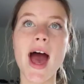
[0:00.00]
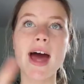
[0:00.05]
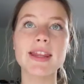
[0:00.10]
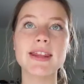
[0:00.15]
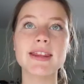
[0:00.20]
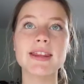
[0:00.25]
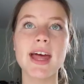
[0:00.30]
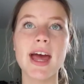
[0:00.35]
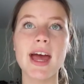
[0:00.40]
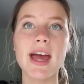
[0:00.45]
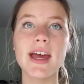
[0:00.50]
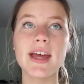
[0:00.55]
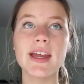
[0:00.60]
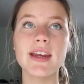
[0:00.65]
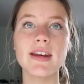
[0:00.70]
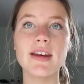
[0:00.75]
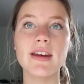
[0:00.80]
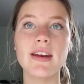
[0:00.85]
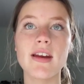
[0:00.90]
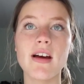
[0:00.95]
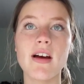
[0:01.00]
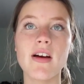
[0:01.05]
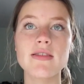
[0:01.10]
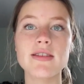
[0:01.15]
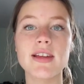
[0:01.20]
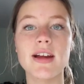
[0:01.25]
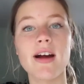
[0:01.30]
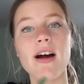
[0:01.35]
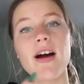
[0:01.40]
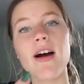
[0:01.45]
And then I was
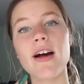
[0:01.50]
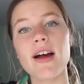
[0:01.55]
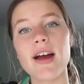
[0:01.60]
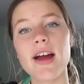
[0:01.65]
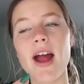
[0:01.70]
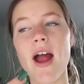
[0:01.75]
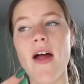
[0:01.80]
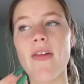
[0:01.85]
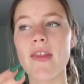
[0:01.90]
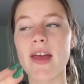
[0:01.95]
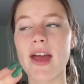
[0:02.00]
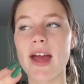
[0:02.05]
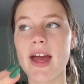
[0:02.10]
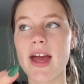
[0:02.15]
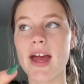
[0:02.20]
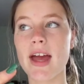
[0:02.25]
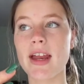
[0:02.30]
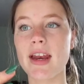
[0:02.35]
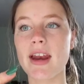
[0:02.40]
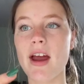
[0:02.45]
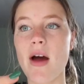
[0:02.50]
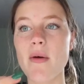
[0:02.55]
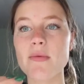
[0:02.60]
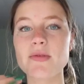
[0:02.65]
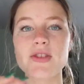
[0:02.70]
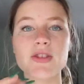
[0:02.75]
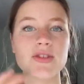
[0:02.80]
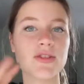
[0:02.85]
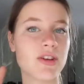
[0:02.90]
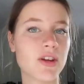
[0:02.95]
like, hi, and then I
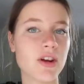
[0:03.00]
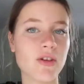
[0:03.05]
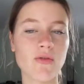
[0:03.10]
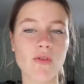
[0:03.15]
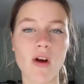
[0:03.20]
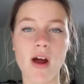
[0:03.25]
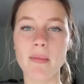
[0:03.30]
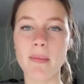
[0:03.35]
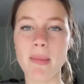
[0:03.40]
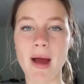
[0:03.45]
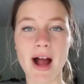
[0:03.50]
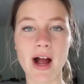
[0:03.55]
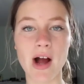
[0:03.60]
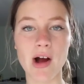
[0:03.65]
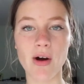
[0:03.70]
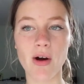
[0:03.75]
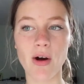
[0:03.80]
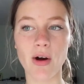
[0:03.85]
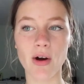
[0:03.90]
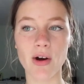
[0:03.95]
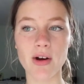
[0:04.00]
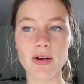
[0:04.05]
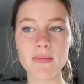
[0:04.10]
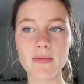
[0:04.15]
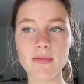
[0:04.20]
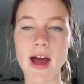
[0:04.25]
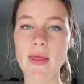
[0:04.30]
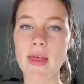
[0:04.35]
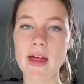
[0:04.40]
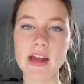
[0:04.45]
was just gonna run back
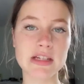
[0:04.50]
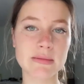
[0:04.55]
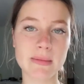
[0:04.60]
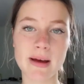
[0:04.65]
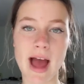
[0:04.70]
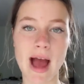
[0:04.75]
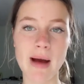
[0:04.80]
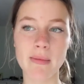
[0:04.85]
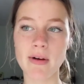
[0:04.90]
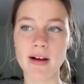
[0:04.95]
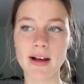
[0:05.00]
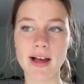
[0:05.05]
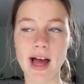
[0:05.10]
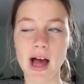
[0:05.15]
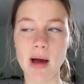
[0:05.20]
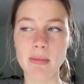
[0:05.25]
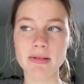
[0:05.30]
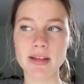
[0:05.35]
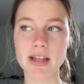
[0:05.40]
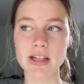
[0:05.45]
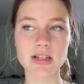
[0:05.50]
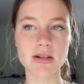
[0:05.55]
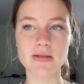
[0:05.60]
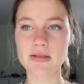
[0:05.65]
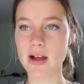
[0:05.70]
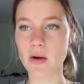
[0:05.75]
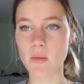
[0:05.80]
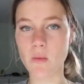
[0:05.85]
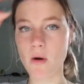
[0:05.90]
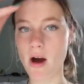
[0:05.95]
home and then do my ab workout. But then she was
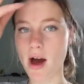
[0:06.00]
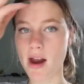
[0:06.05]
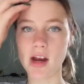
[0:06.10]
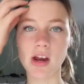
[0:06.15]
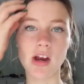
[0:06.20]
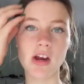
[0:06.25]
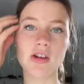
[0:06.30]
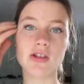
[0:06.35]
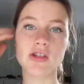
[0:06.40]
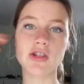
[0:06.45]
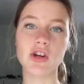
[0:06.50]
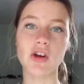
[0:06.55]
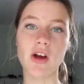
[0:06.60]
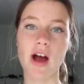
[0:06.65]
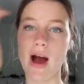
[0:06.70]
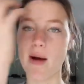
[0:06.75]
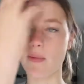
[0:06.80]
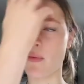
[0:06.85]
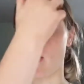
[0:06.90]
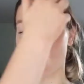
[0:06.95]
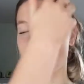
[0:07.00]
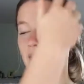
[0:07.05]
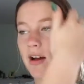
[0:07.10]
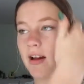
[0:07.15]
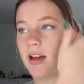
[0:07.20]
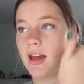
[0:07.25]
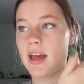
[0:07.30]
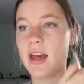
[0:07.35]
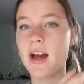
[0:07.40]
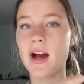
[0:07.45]
like, why don't you just do your ab workout
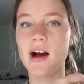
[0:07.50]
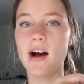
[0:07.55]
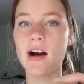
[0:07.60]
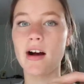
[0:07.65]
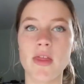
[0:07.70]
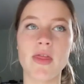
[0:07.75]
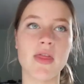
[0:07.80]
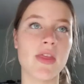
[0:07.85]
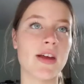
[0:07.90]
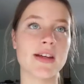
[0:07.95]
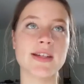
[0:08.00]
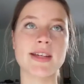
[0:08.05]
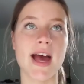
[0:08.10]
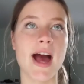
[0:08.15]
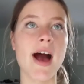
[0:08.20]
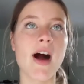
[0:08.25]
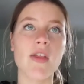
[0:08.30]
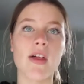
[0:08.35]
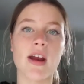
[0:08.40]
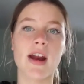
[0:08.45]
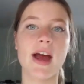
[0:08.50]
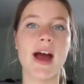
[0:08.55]
here with the towel that I